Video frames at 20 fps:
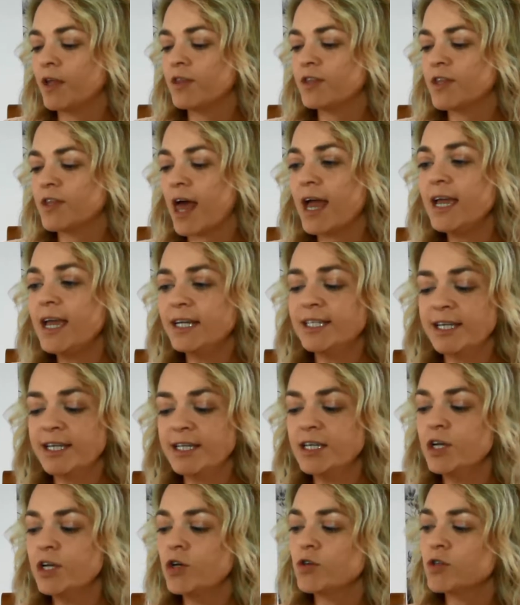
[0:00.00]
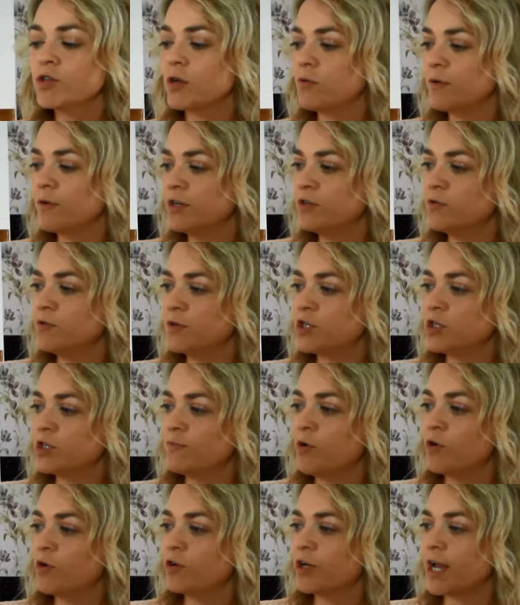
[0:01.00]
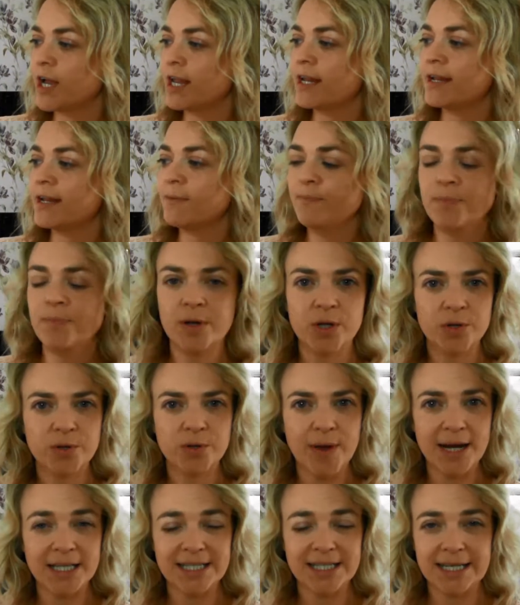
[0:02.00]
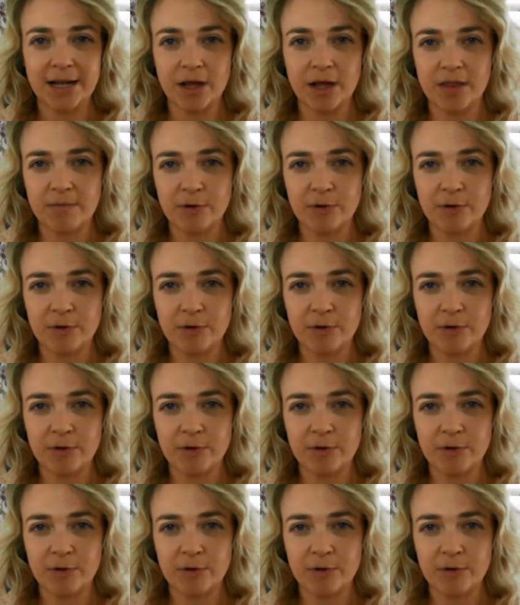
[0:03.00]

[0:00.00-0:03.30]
They're heated, so when you switch them on, you get a little blue LED light.